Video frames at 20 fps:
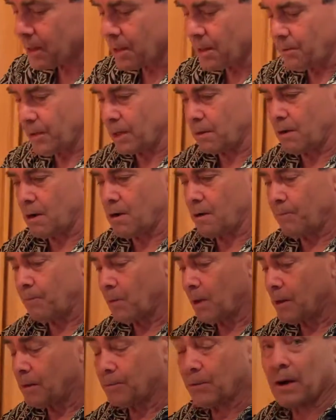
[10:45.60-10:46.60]
coming along.
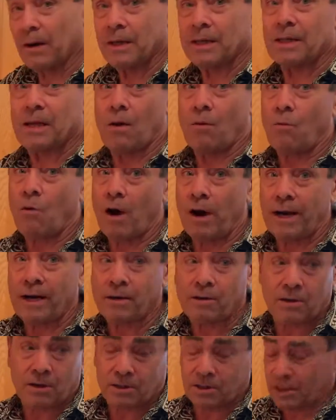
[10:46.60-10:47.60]
Now as that wine
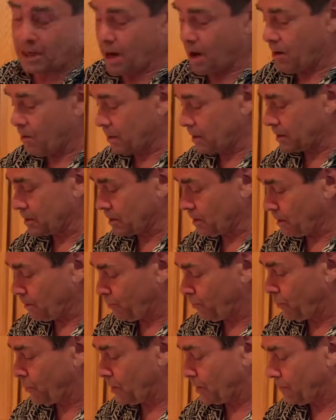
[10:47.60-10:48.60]
cooks down, it's going
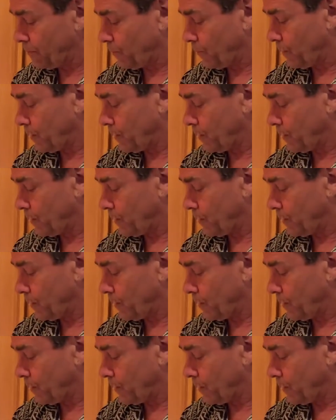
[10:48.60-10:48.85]
to put